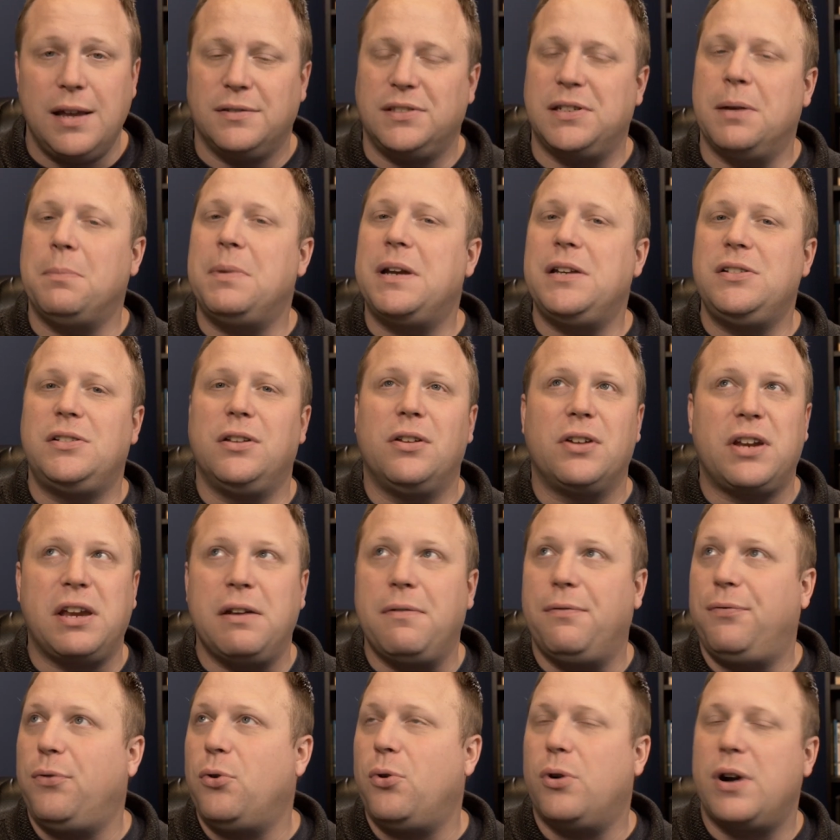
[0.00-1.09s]
Somebody's
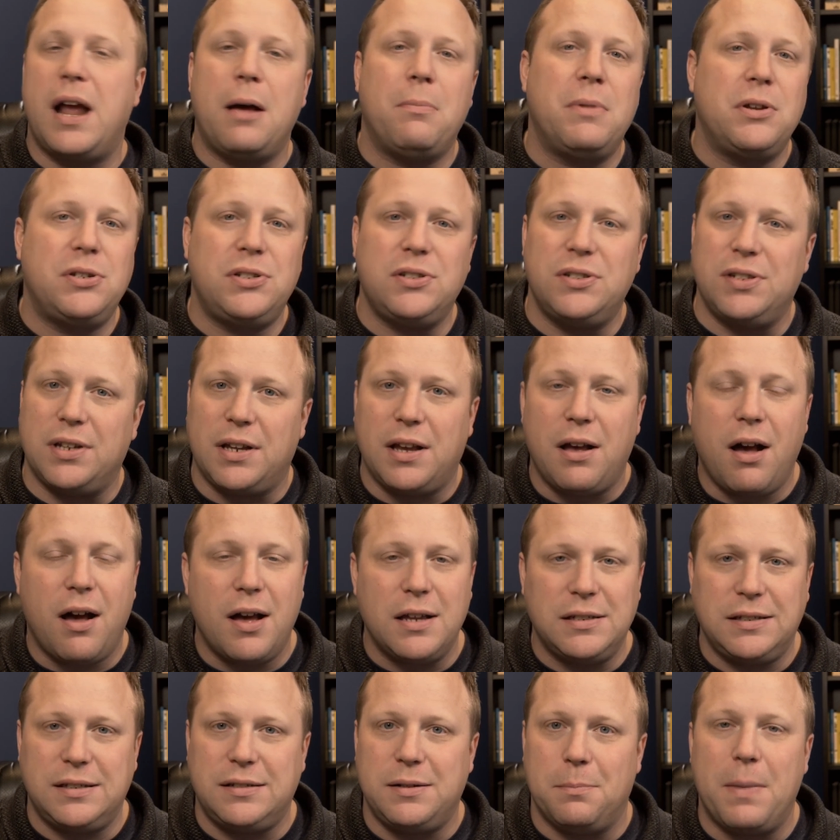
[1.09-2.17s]
looking for how much does it
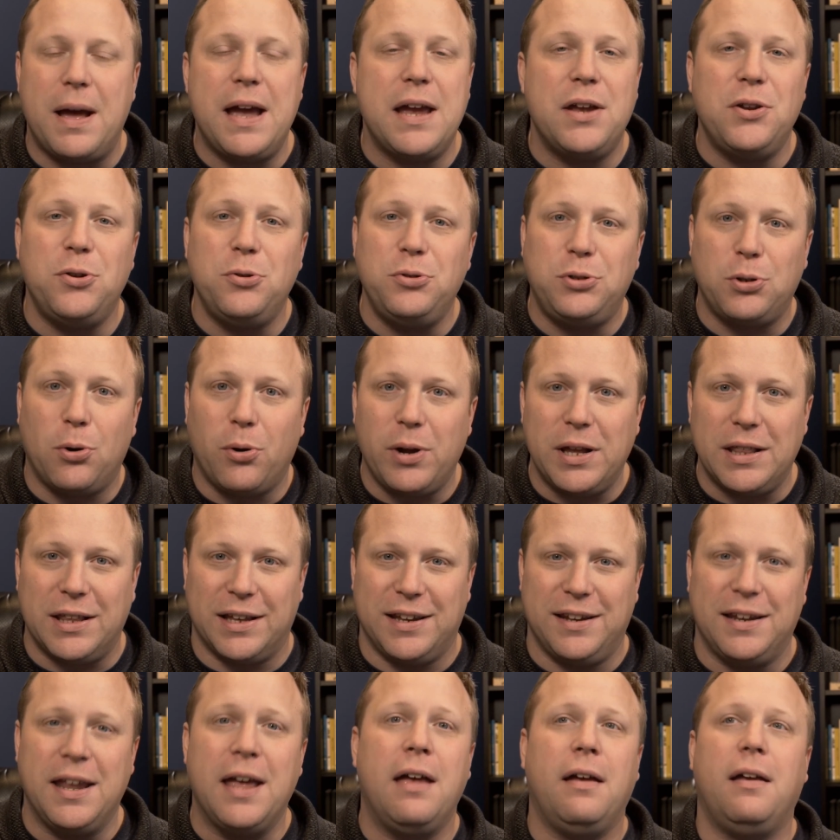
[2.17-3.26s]
cost to buy a new
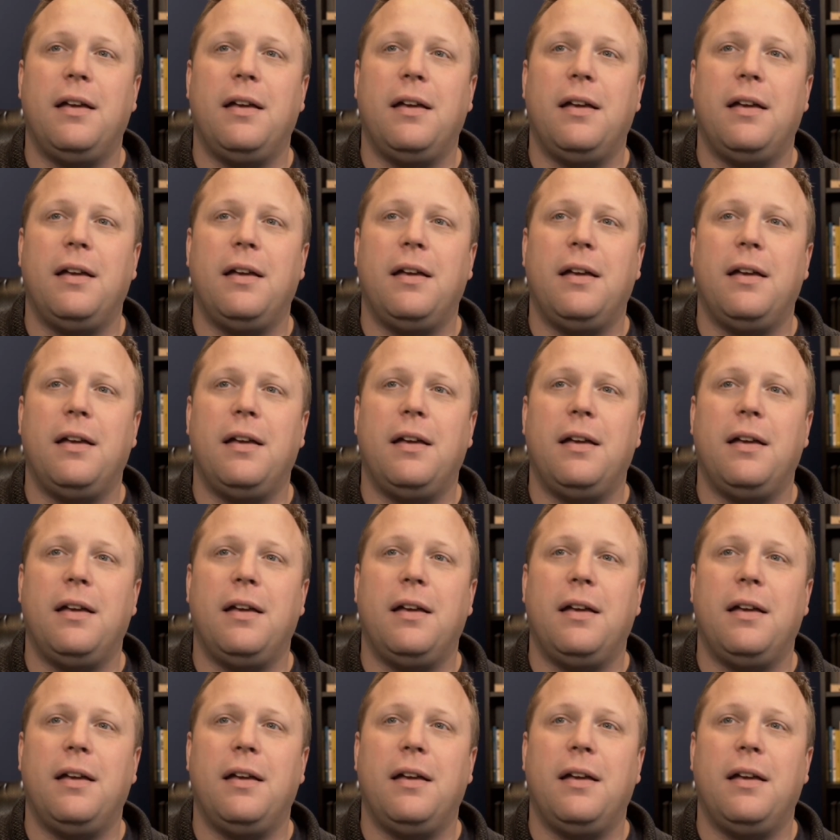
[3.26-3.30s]
toilet.